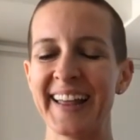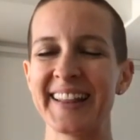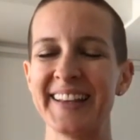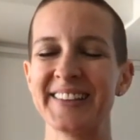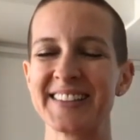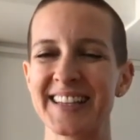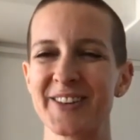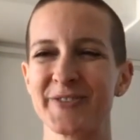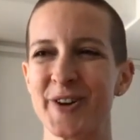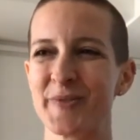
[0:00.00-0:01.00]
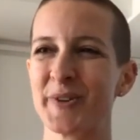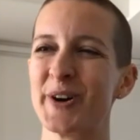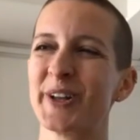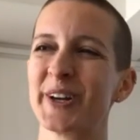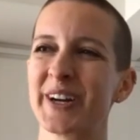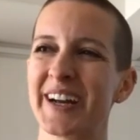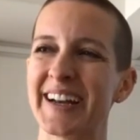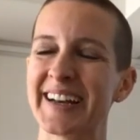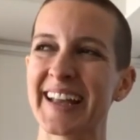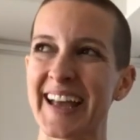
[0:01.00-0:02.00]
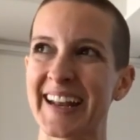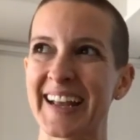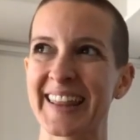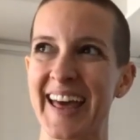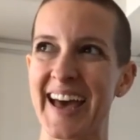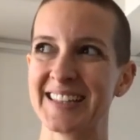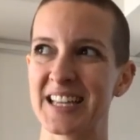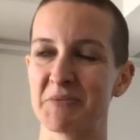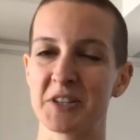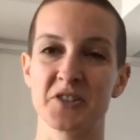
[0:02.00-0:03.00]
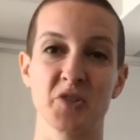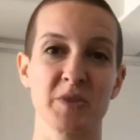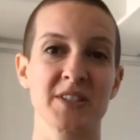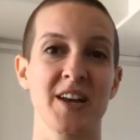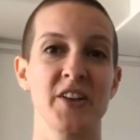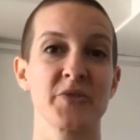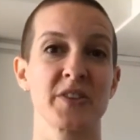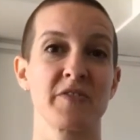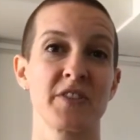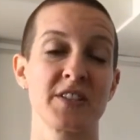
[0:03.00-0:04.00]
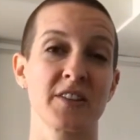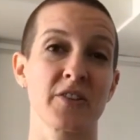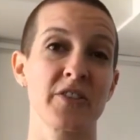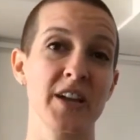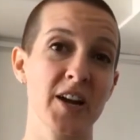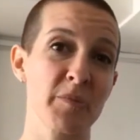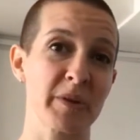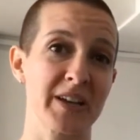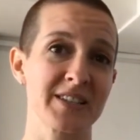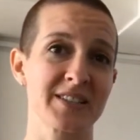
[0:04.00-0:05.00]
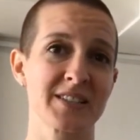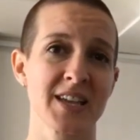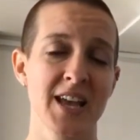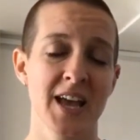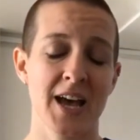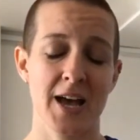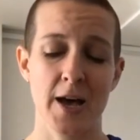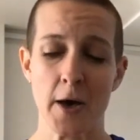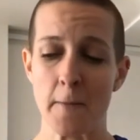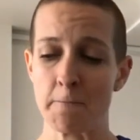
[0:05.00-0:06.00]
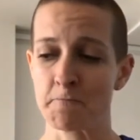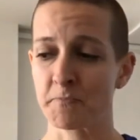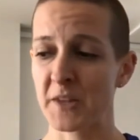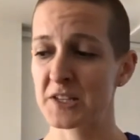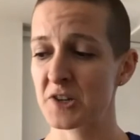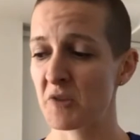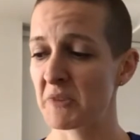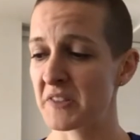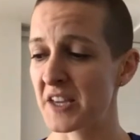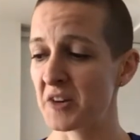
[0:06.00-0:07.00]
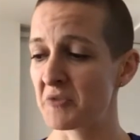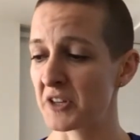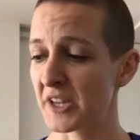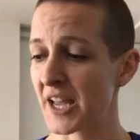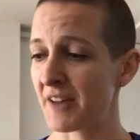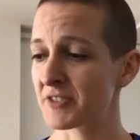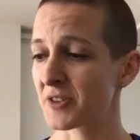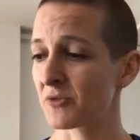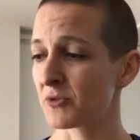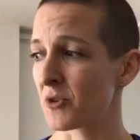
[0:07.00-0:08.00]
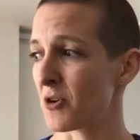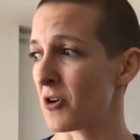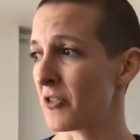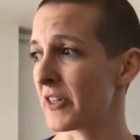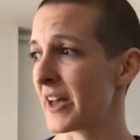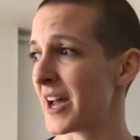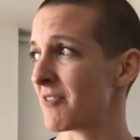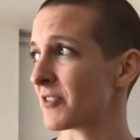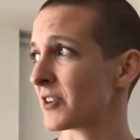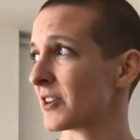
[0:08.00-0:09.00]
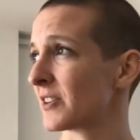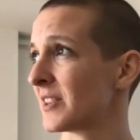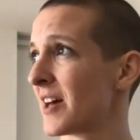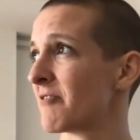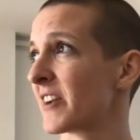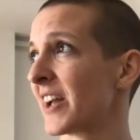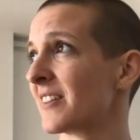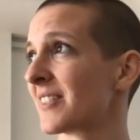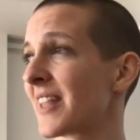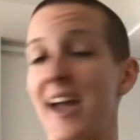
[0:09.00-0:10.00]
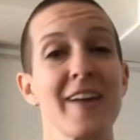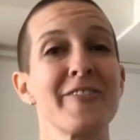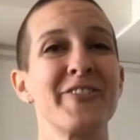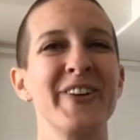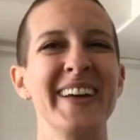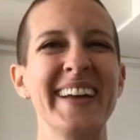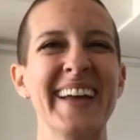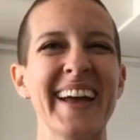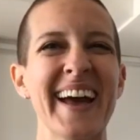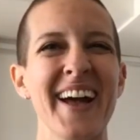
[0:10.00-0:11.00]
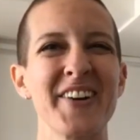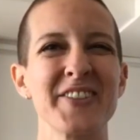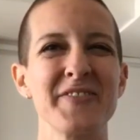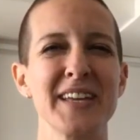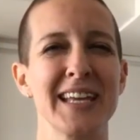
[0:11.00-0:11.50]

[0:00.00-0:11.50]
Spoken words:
using the foam roller and getting that deep tissue massage with a physical therapist, showed me that you really have to roll the ever-loving life out of it,